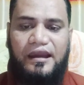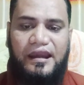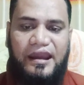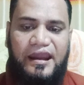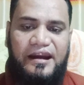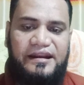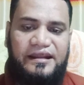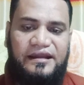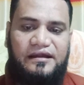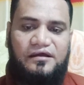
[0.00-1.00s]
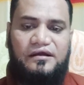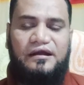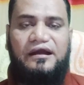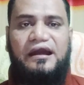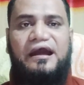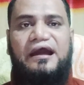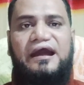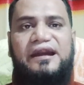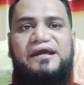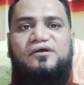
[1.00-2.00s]
Add
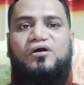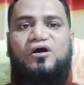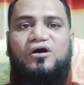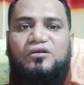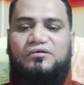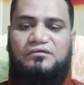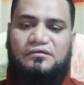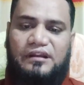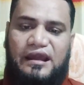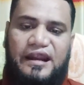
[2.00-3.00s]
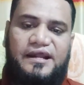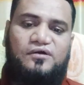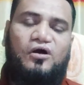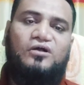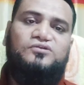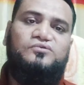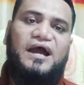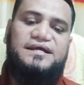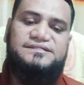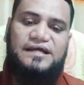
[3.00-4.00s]
a call to
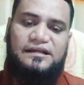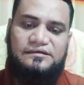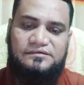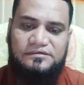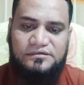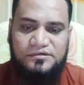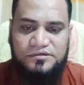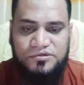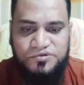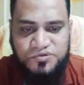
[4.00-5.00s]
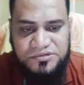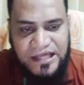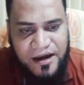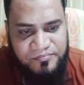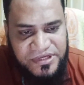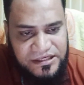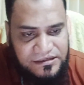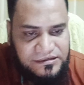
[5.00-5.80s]
action to thumbnail.